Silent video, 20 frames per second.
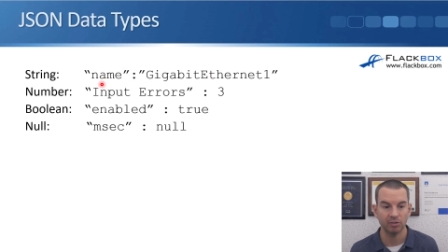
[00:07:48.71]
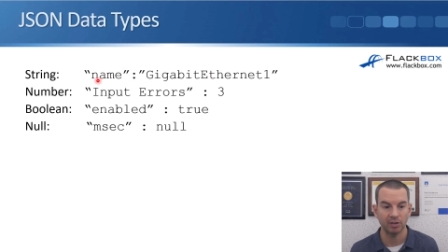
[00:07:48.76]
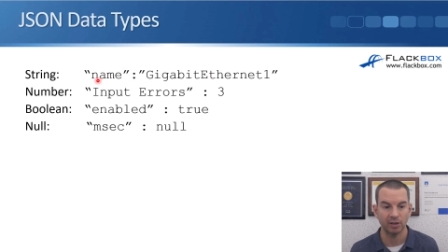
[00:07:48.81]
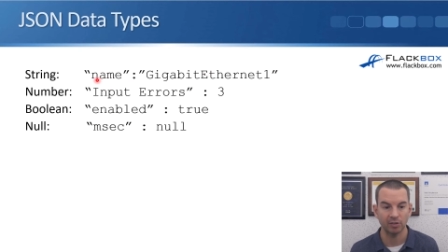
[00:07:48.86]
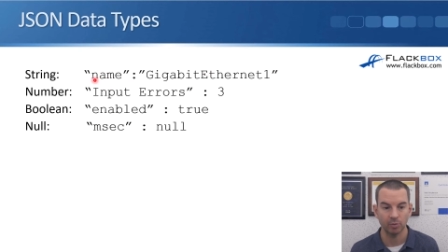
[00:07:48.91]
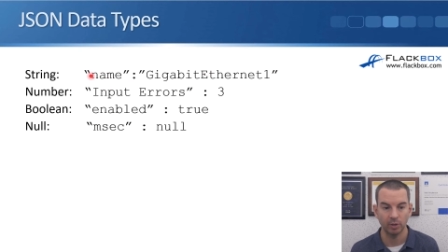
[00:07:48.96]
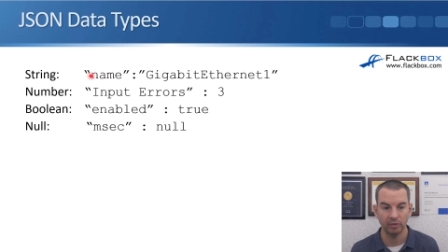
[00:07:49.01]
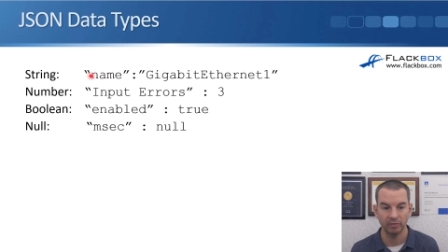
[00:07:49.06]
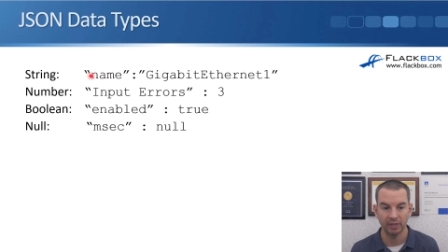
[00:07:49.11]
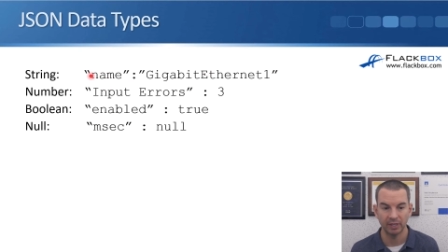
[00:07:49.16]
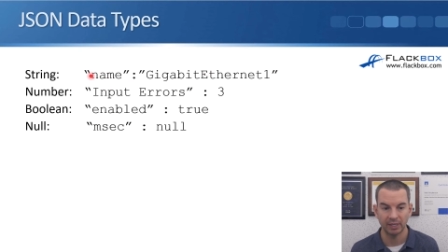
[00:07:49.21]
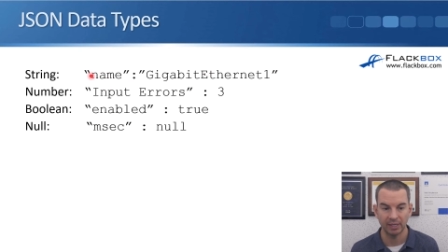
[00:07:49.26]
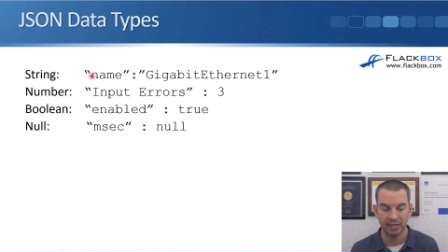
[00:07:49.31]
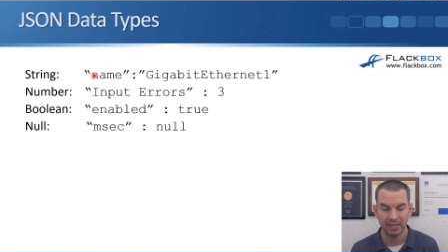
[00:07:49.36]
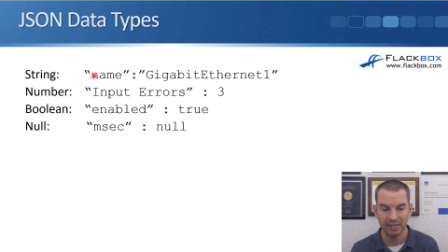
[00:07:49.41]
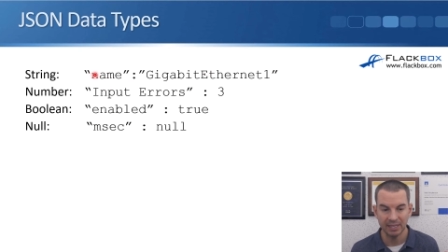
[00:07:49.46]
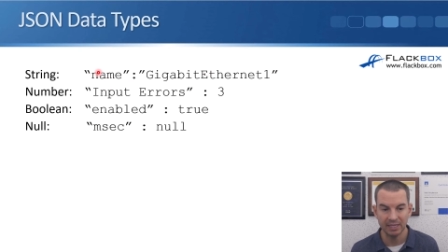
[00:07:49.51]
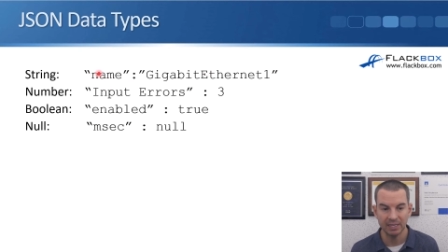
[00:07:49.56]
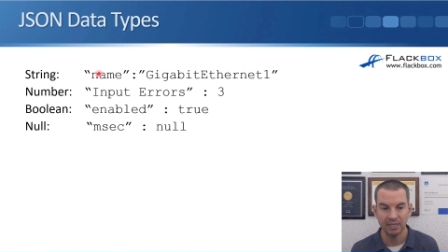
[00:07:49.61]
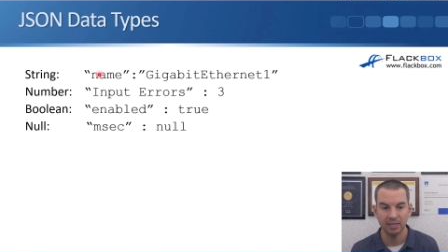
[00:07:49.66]
so that's why the
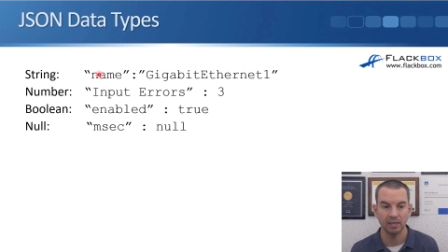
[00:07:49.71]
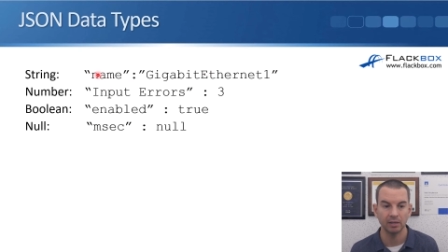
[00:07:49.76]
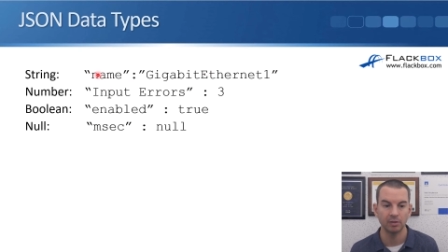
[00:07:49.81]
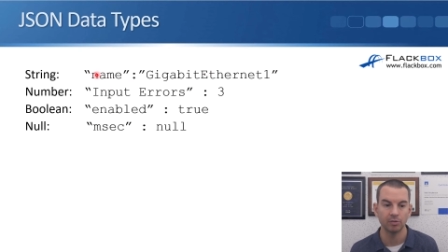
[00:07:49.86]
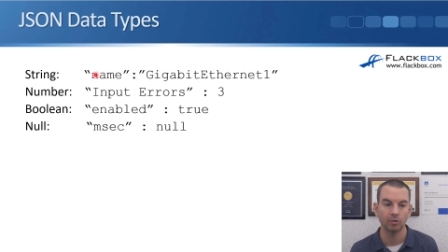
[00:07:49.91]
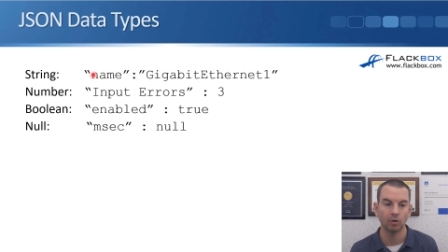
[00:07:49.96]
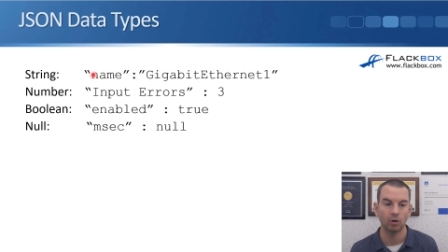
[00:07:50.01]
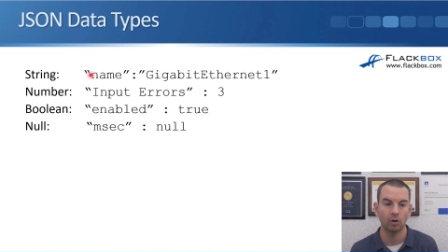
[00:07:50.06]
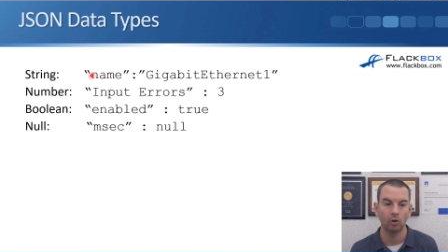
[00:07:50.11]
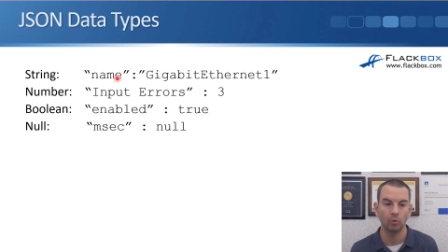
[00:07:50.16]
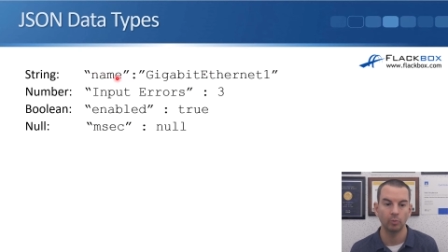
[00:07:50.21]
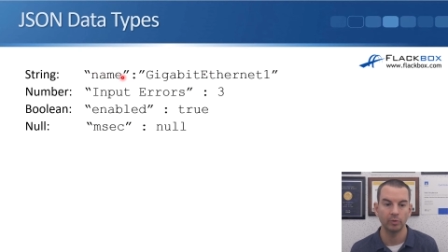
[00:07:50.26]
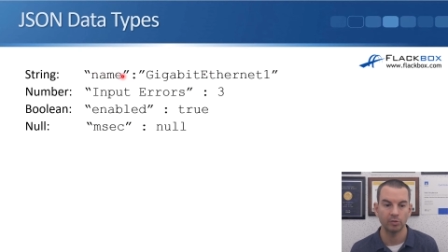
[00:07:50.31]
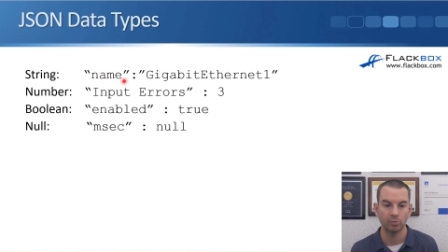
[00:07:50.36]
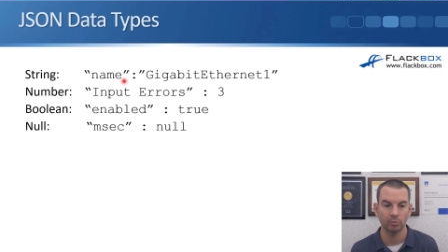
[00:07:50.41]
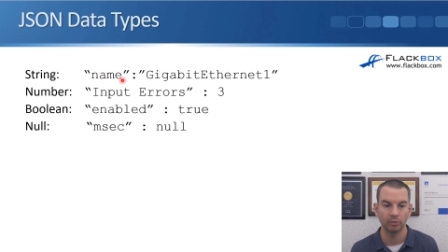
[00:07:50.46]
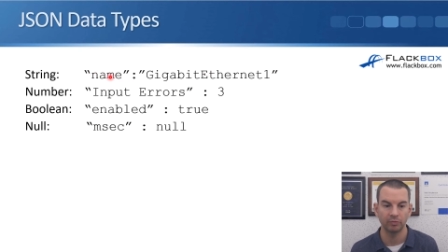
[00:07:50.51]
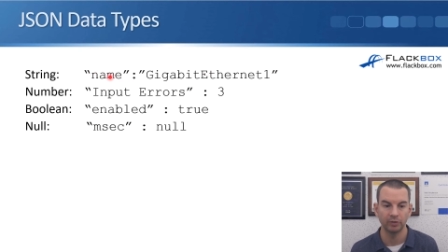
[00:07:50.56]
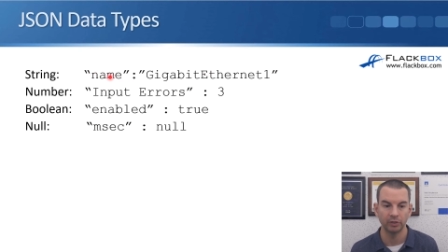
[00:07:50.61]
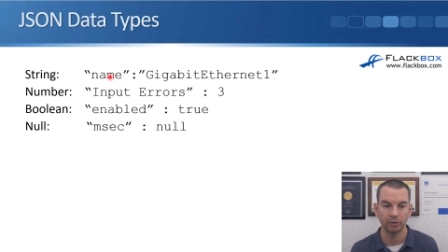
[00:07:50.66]
key is always
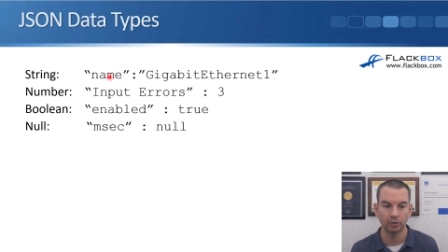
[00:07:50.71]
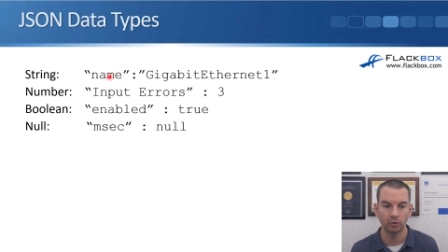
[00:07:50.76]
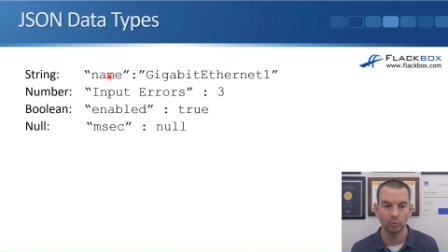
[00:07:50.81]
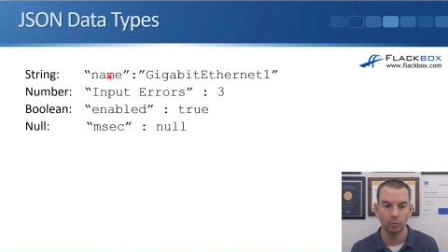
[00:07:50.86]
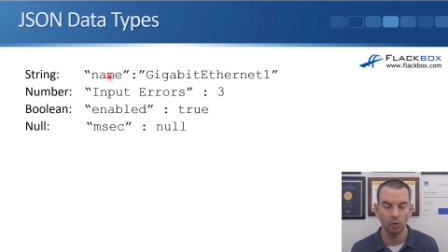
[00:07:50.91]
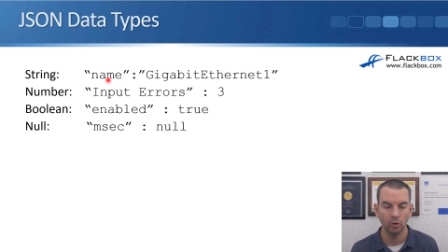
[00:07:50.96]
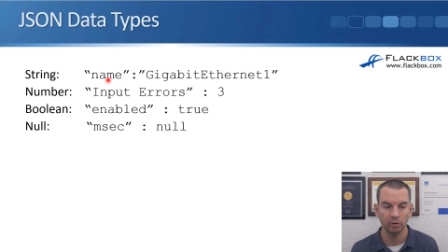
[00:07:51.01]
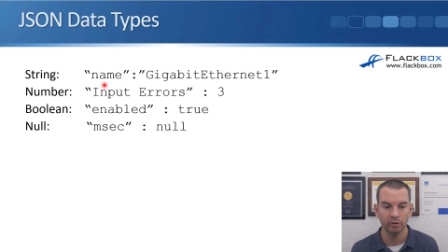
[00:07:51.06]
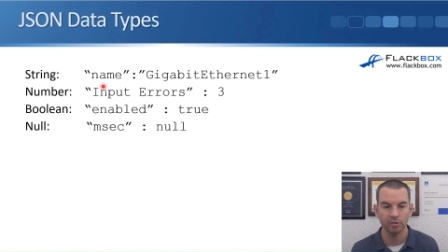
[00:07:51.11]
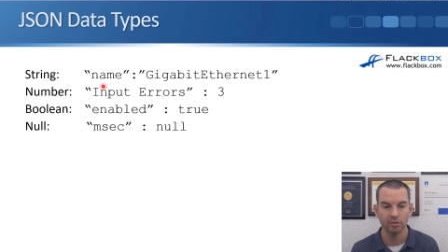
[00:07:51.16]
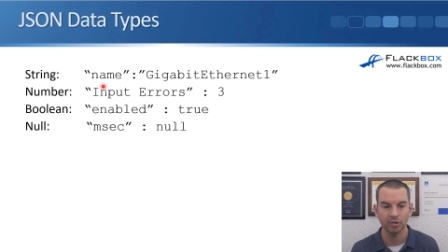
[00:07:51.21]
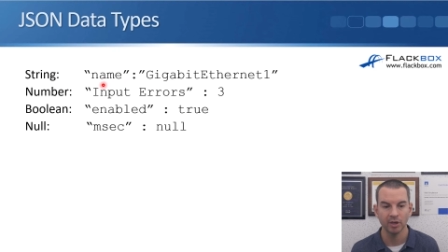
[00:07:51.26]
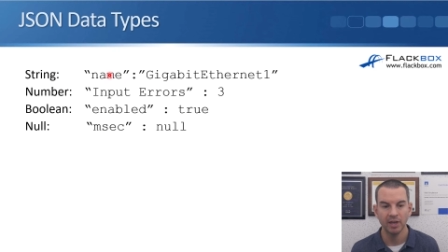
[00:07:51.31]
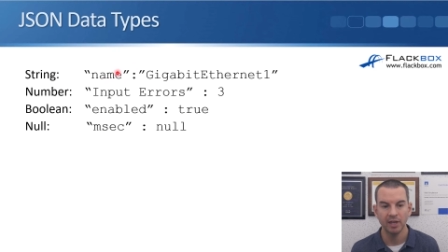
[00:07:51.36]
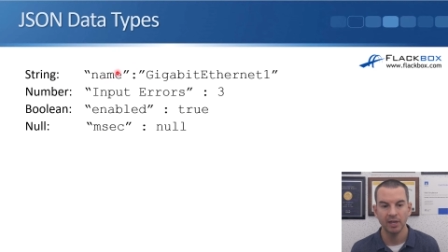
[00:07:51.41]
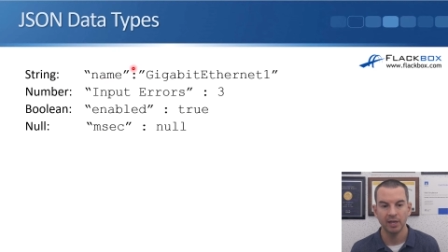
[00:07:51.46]
within quotes.